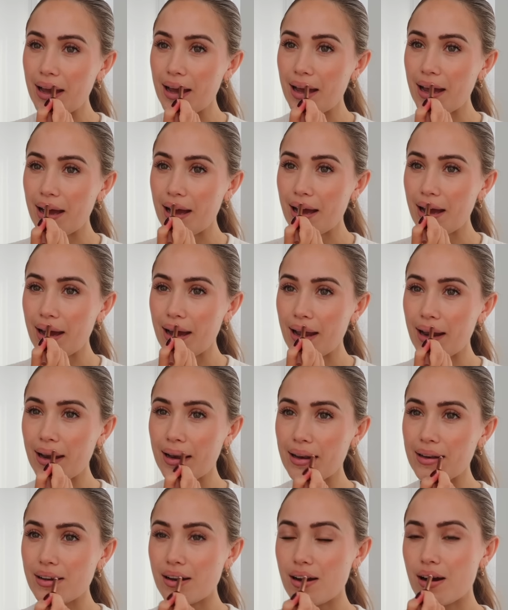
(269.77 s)

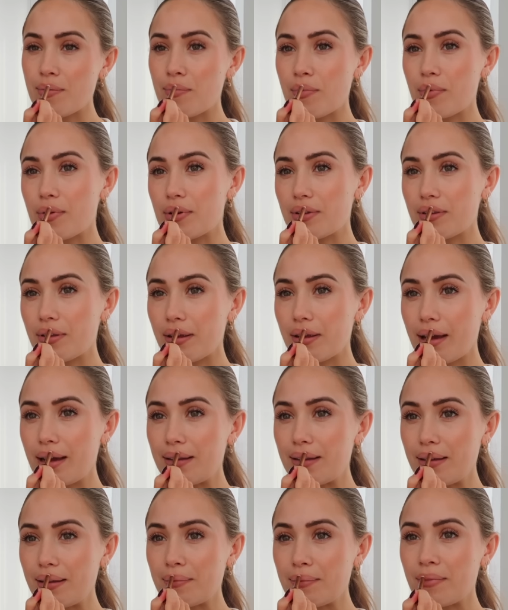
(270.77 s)
And I'm also
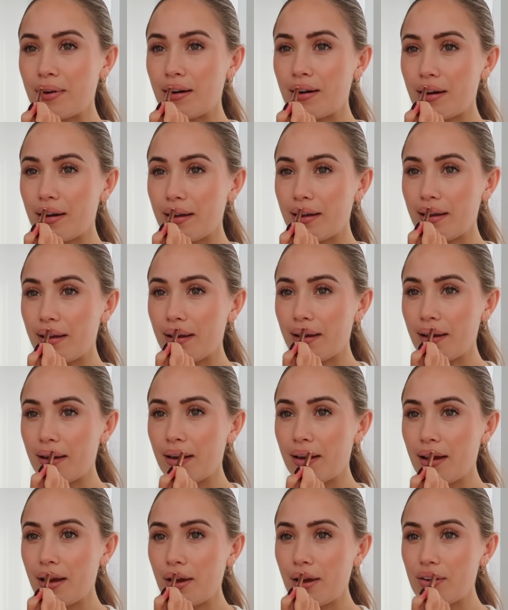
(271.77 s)
getting my
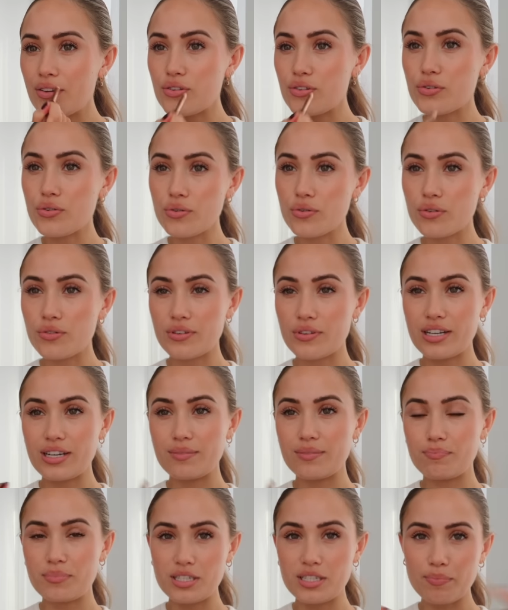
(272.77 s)

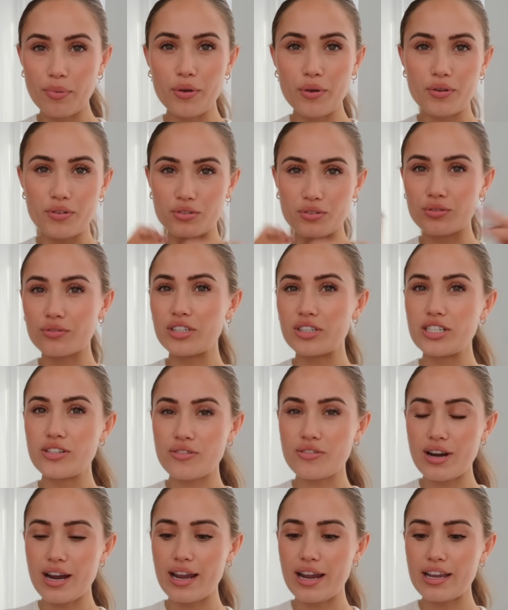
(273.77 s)
jewellery, bespoke jewellery
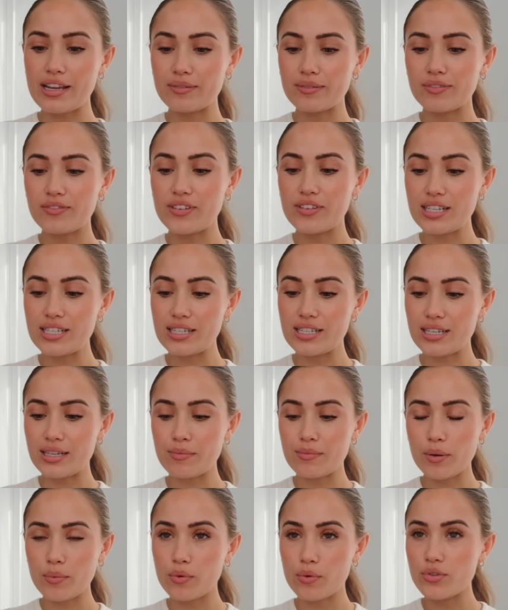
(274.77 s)
tray fitted in
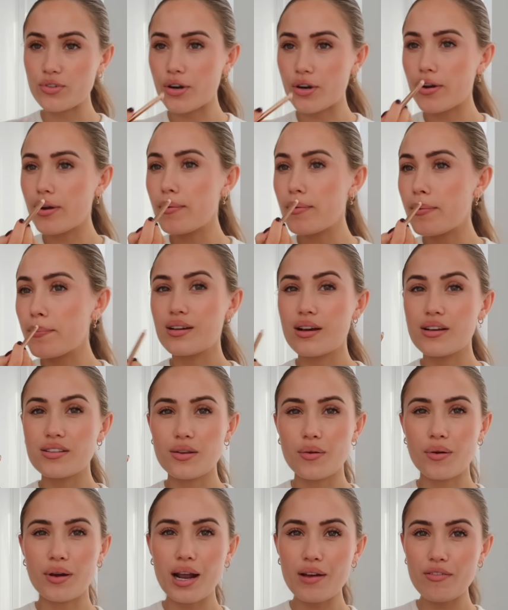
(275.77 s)
my wardrobe.
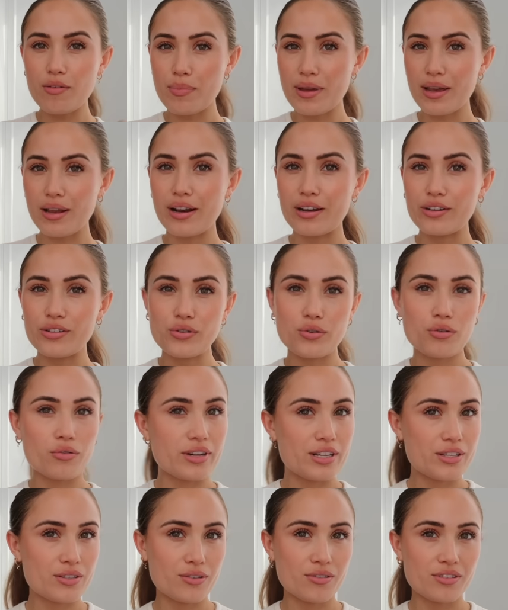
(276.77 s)
So I'm gonna have a big like
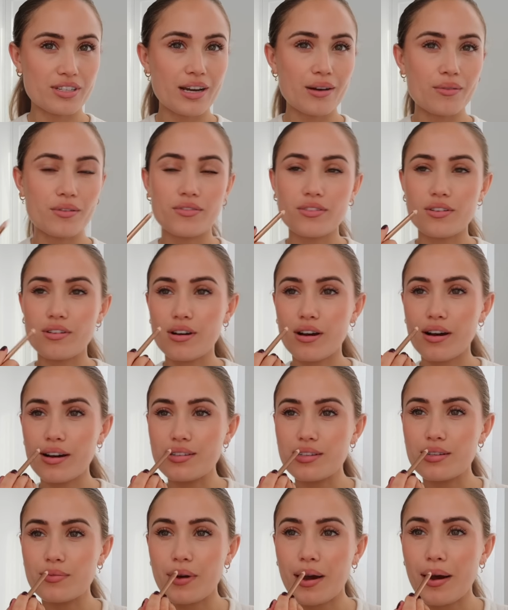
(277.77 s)
jewellery sort out with you
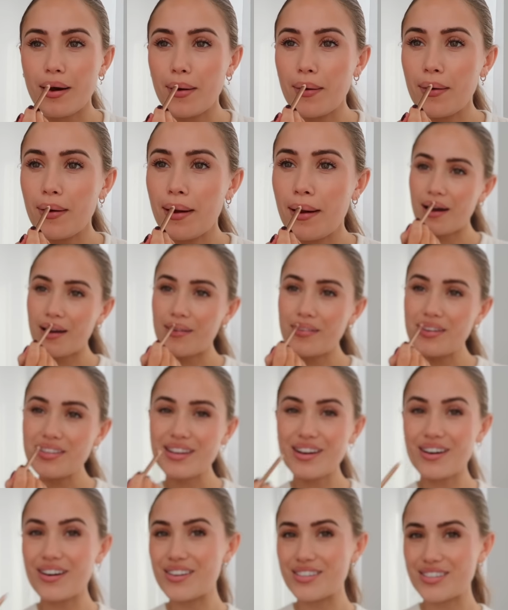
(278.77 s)
guys as well. I always
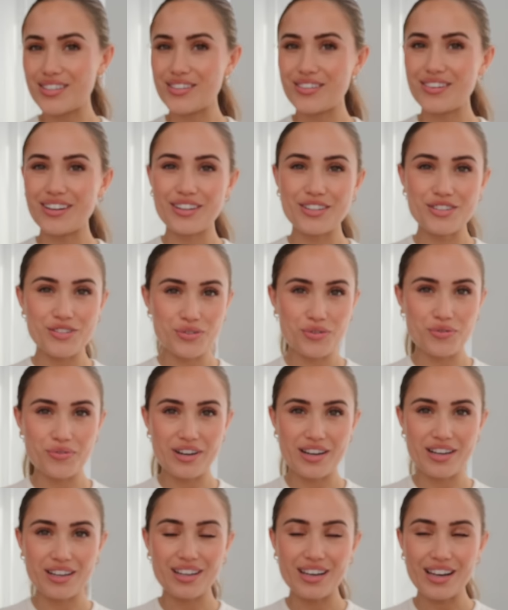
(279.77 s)
get asked to do like a
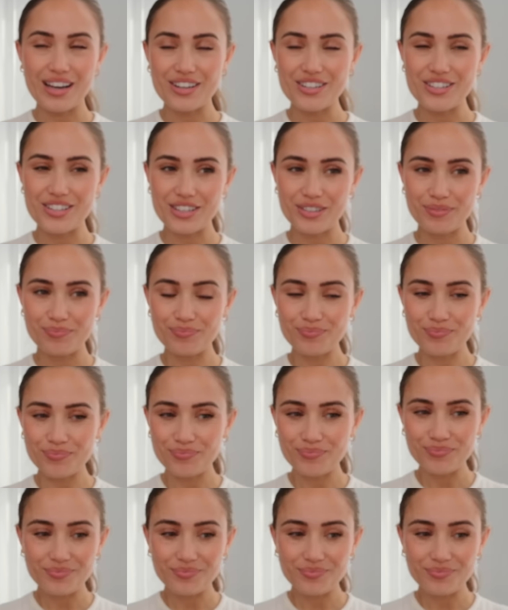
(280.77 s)
jewellery collection